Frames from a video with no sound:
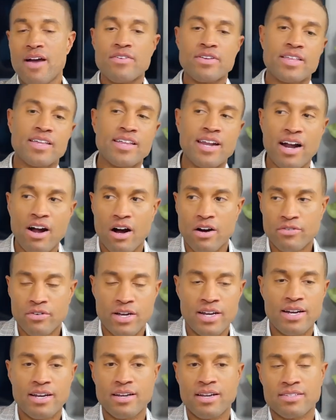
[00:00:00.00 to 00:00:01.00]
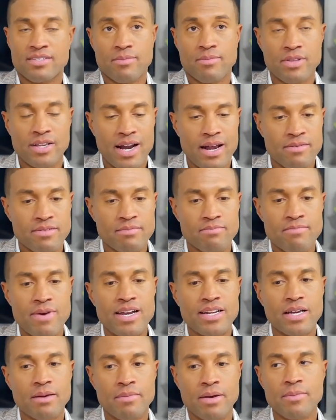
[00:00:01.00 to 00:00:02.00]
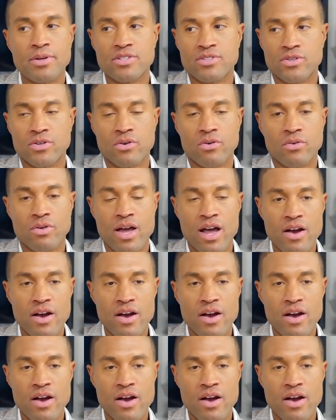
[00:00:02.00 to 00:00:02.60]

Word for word: Everything that I offer, and that's something I made a commitment to,